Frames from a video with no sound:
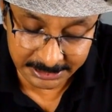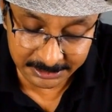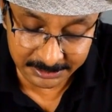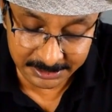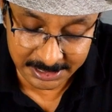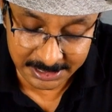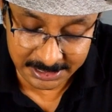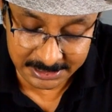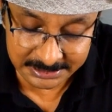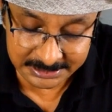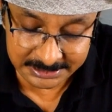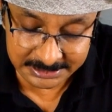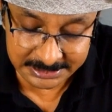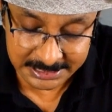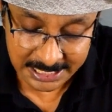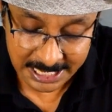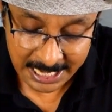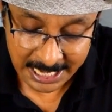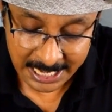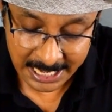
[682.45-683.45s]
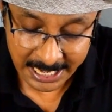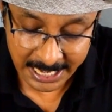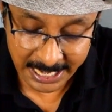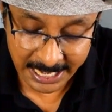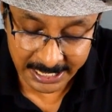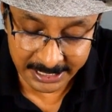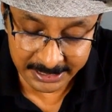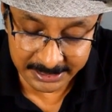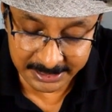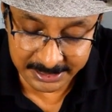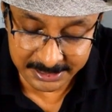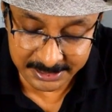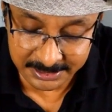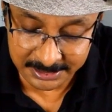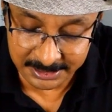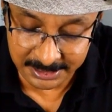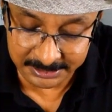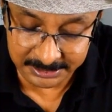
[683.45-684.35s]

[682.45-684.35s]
this, and here are